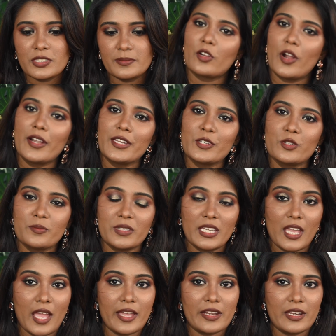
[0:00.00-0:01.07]
According to me,
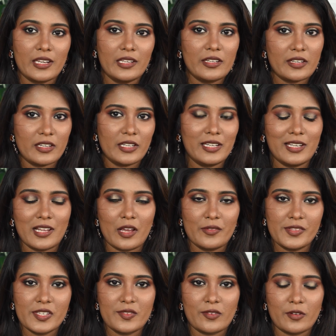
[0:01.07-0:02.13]
I really really love
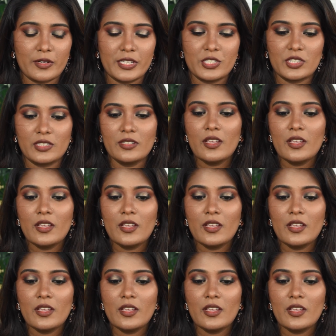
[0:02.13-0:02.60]
this foundation.